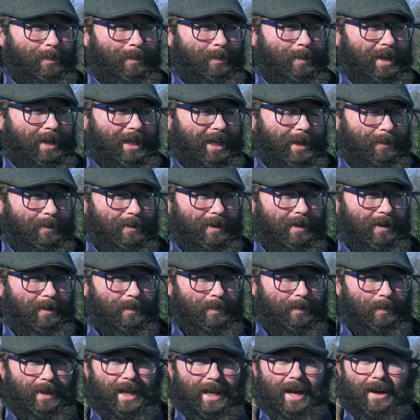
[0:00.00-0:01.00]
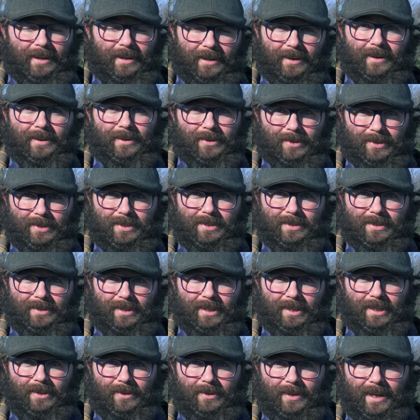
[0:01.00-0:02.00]
being able to be out here and just,
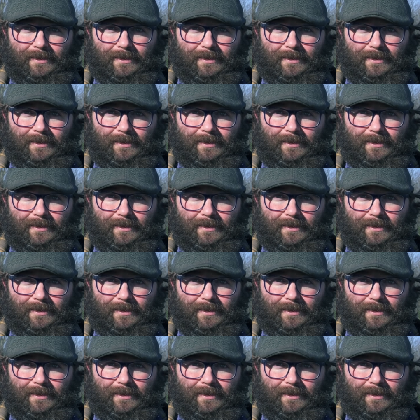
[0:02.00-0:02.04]
you know,